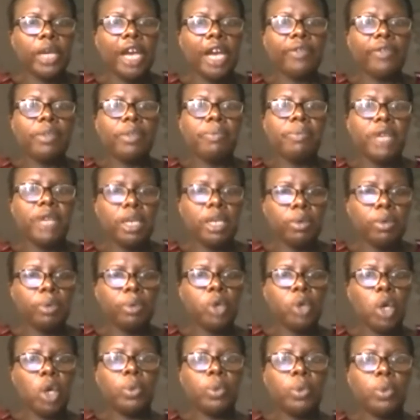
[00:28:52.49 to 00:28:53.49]
have the minimum
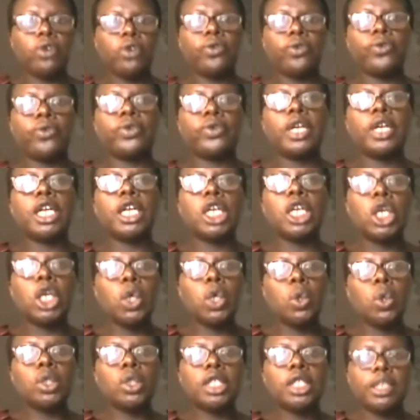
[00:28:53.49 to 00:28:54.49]
number of
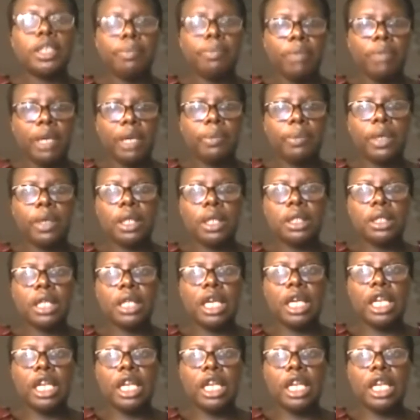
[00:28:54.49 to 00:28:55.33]
code team members and